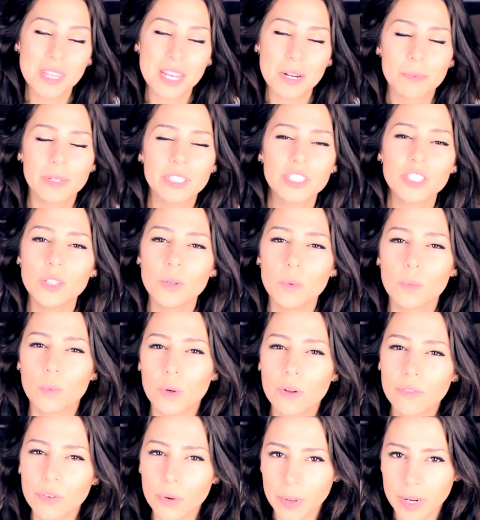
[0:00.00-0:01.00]
the original
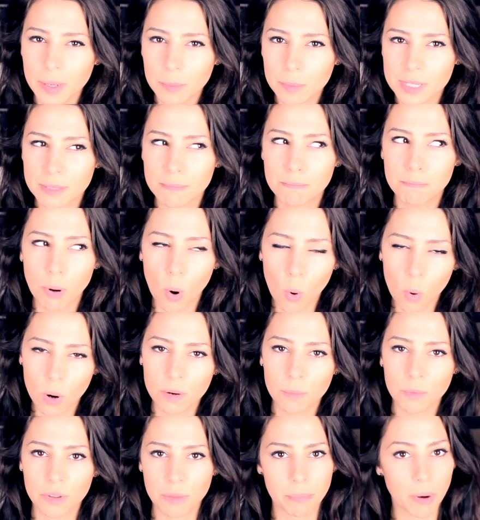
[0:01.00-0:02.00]
Wolverine was
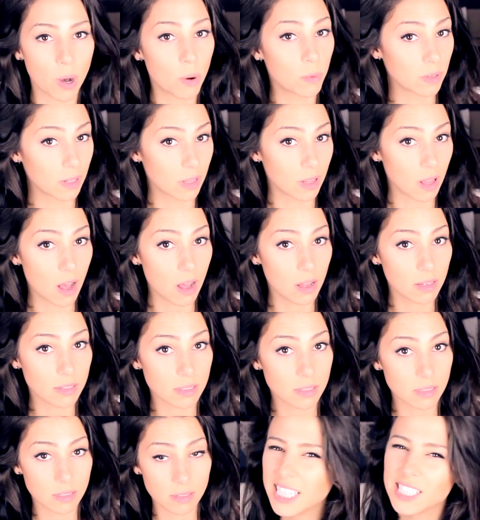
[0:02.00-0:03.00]
born with bone
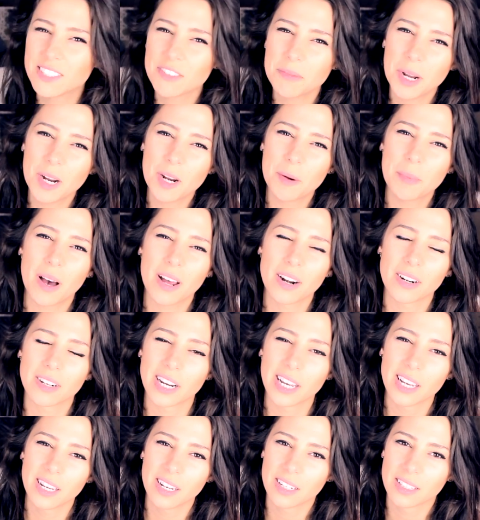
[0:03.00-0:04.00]
claws. He's from Harry Potter,
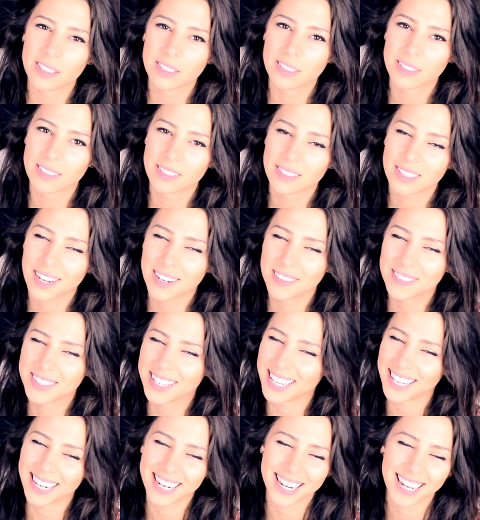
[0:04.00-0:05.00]
right? I'm
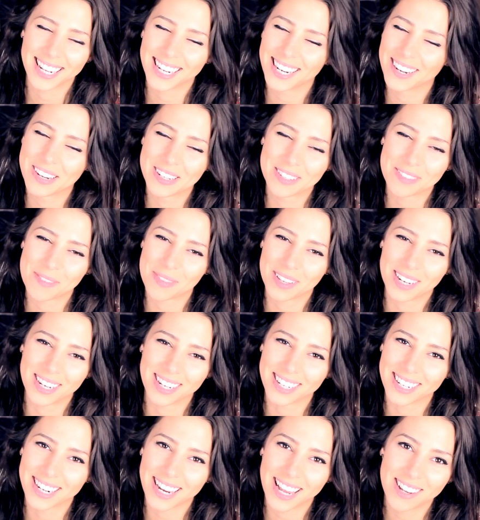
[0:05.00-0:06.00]
kidding, I know he's from the
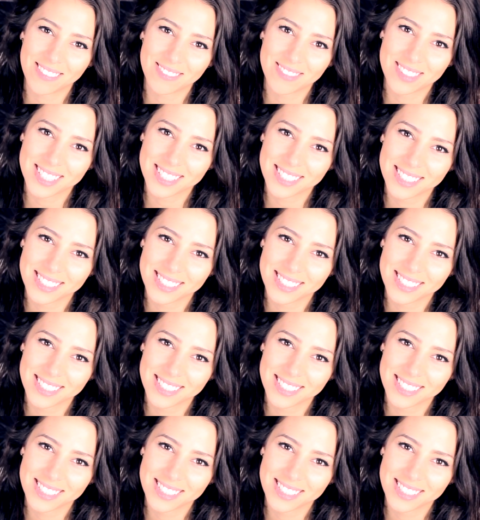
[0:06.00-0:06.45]
Hunger Games.